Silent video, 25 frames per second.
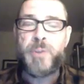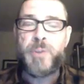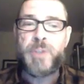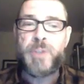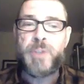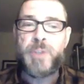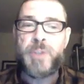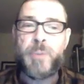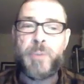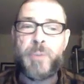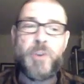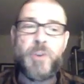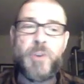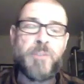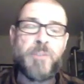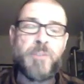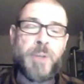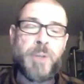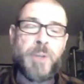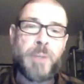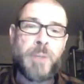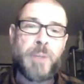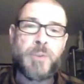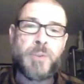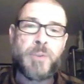Some of you have
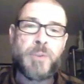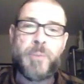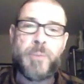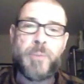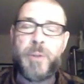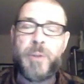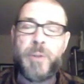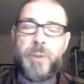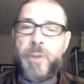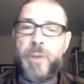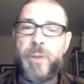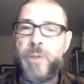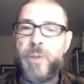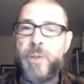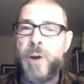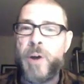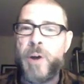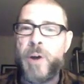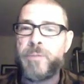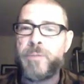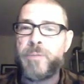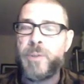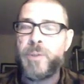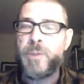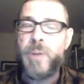put up some really
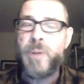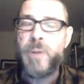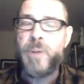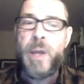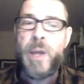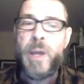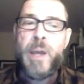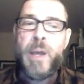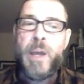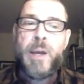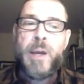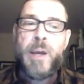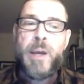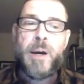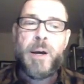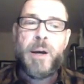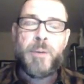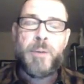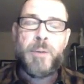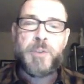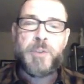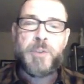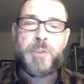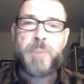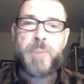thoughtful
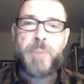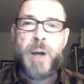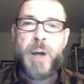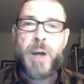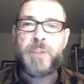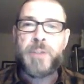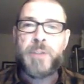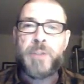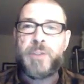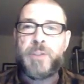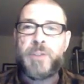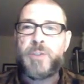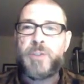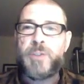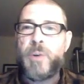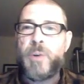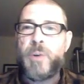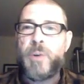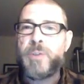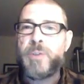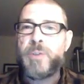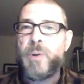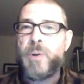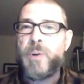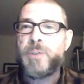responses, so
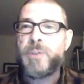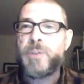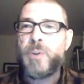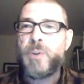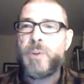it's always